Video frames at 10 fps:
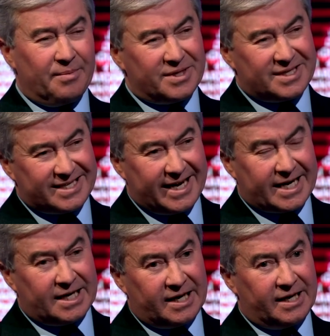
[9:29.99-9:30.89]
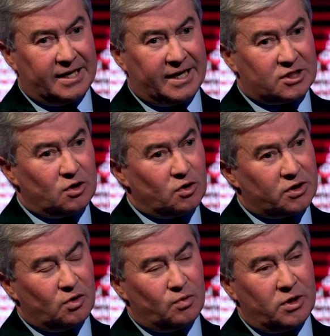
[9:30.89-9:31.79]
But secondly, let's look
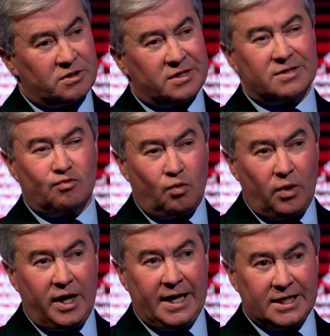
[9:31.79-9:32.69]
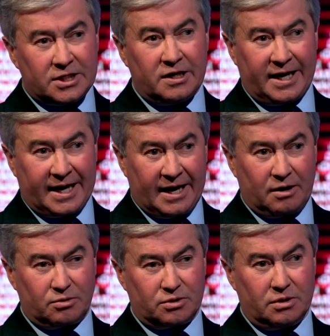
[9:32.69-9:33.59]
at the world as it's really turning
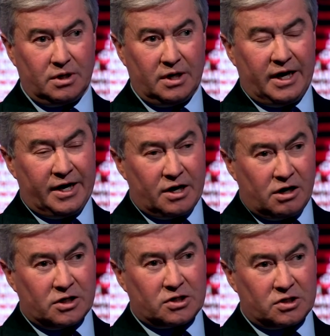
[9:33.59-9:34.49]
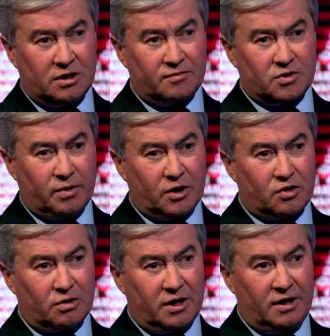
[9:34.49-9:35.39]
out and ask ourselves the
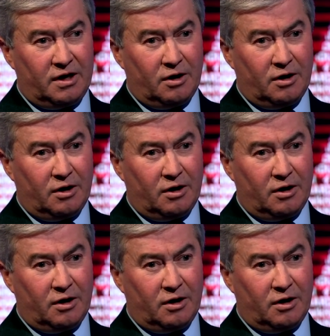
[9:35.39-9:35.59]
question,